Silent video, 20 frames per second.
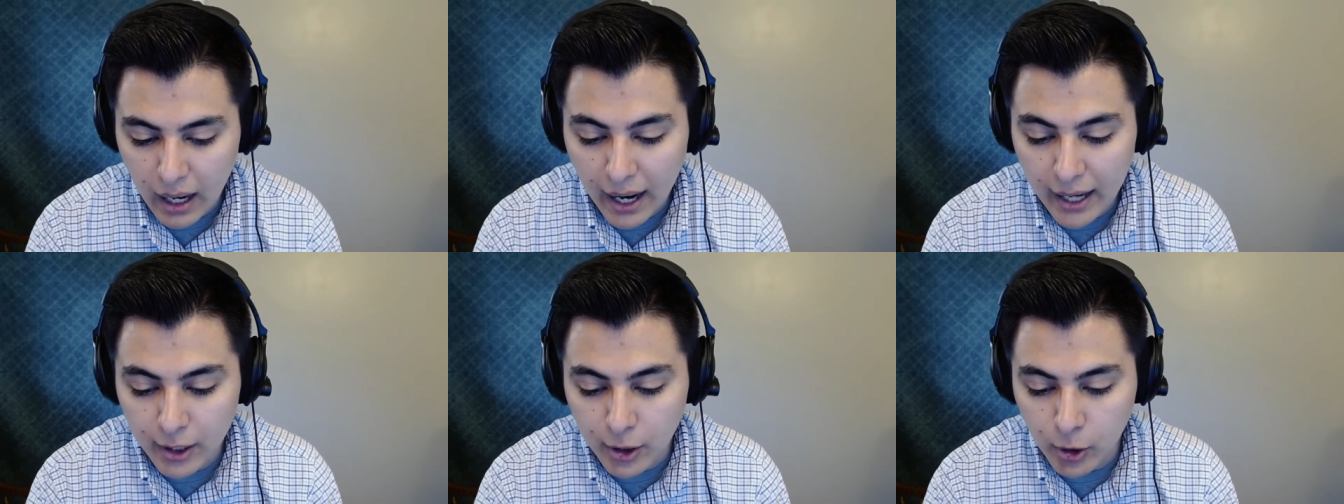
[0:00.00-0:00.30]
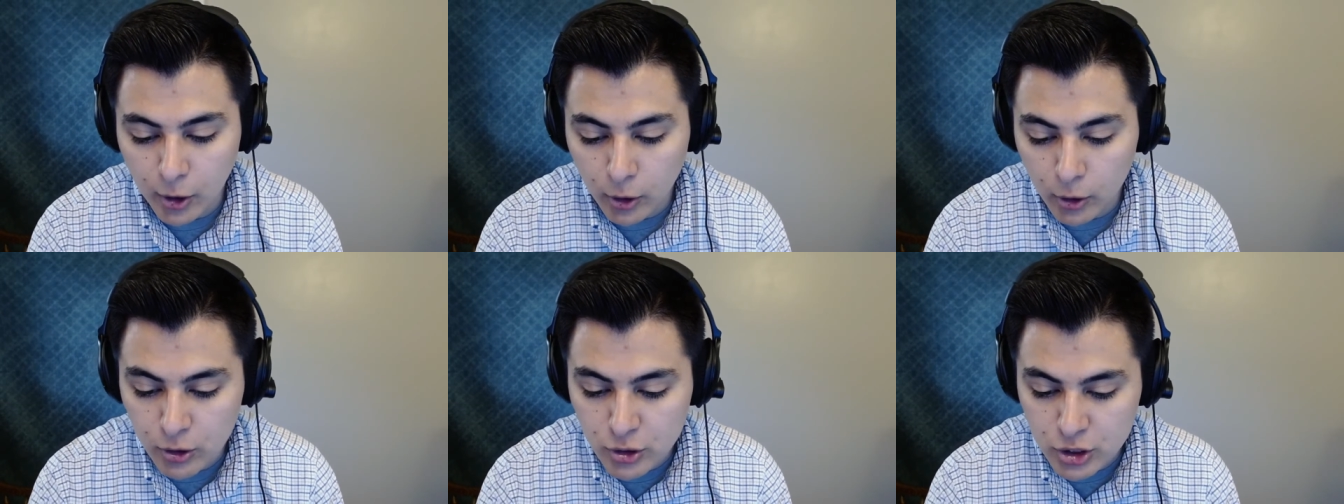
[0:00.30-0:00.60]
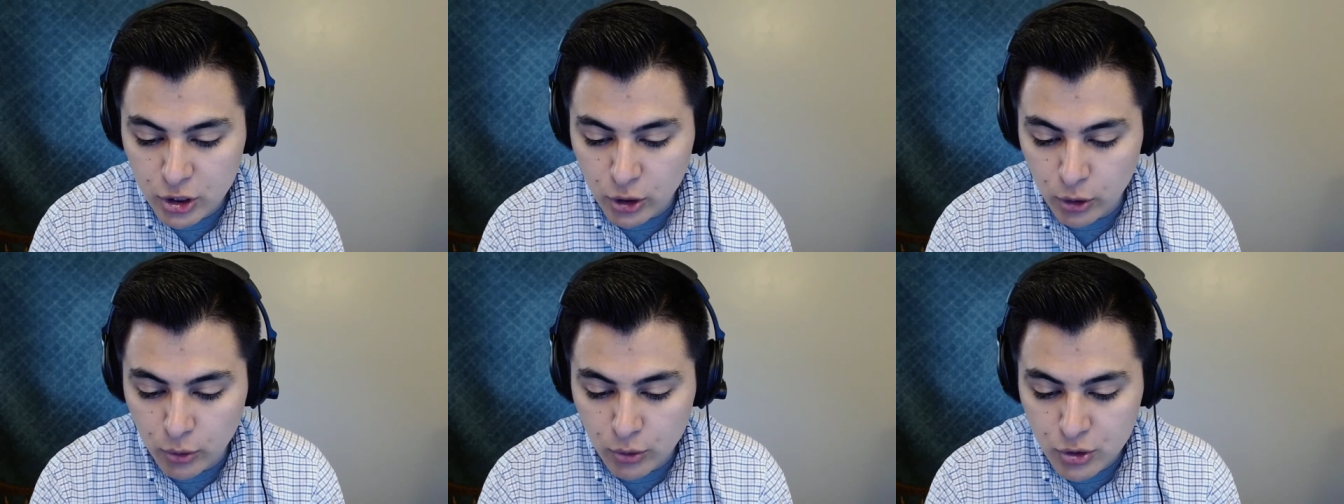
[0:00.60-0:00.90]
I
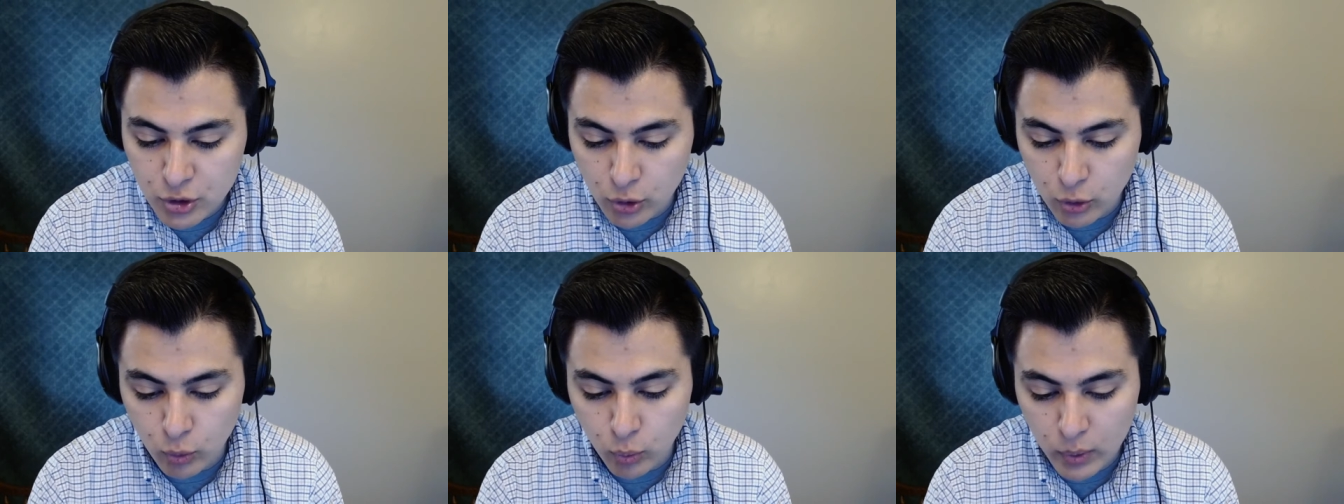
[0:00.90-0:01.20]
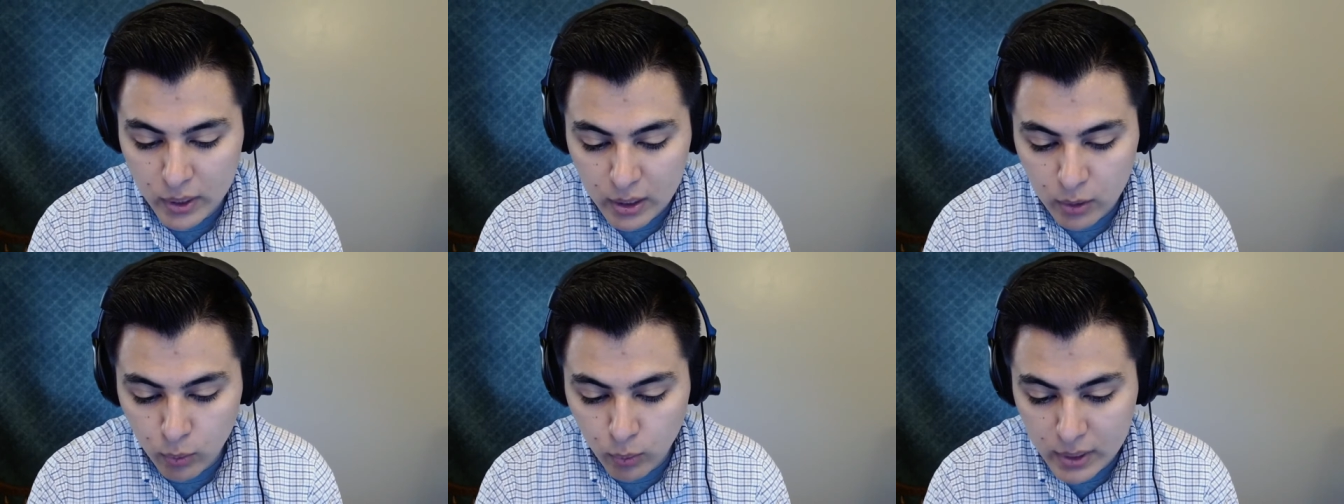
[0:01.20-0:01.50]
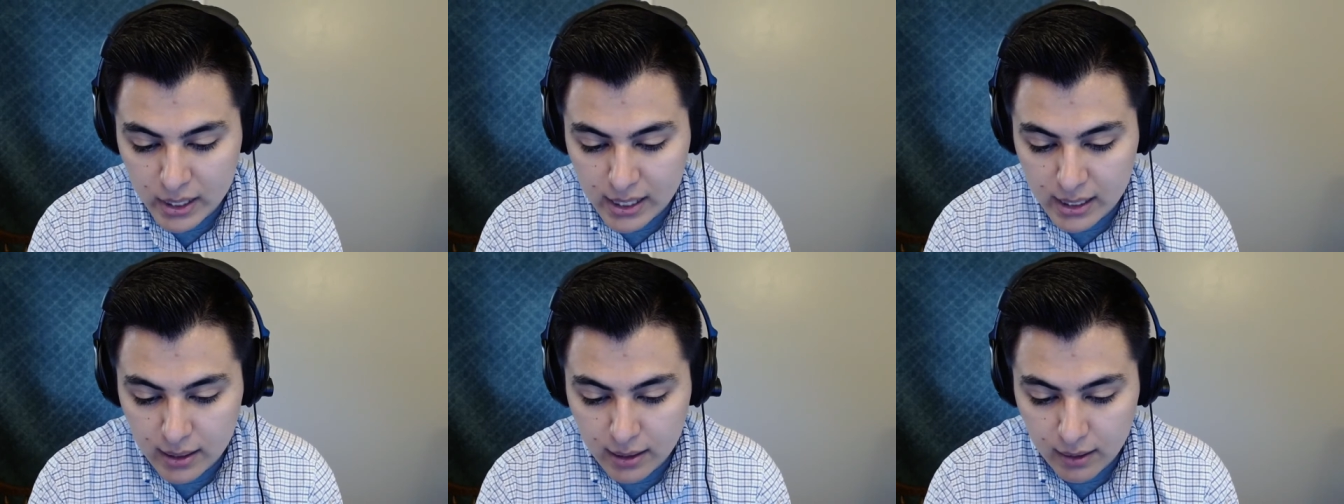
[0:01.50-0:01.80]
urge you to
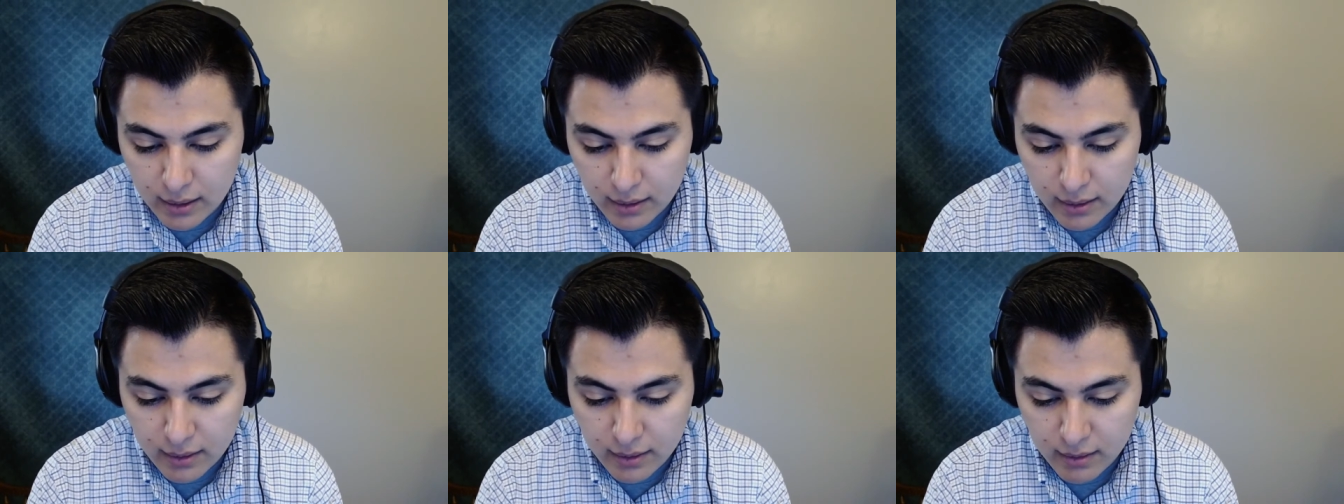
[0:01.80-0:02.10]
reread